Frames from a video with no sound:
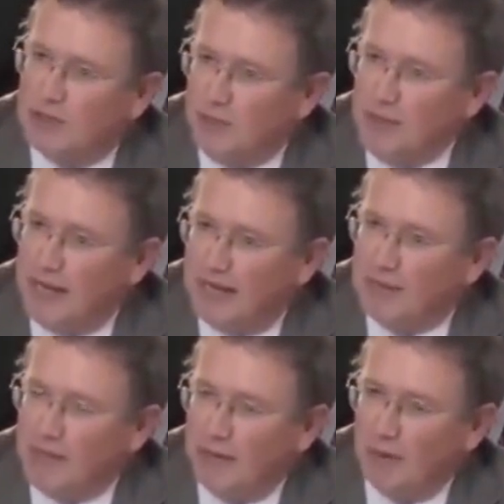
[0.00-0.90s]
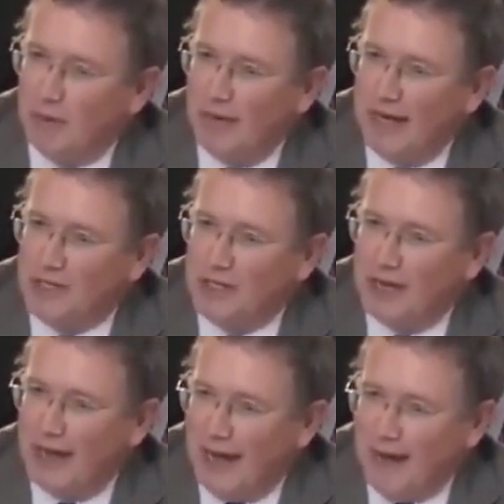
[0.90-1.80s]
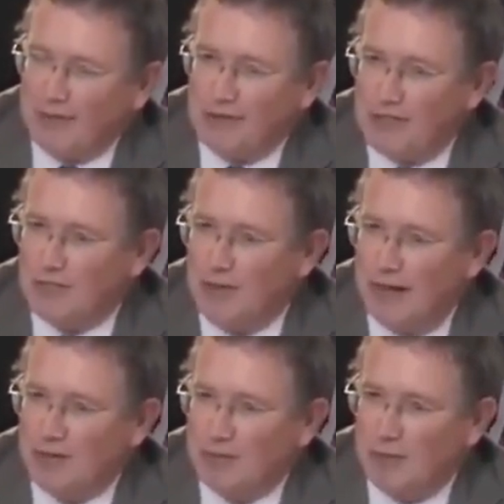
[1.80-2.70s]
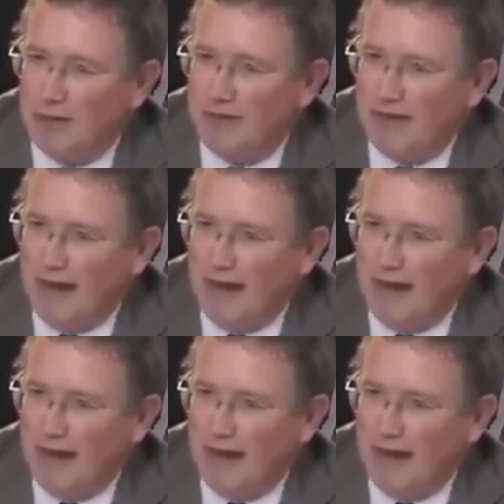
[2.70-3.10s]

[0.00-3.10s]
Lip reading: still making minimum wage after this money was printed,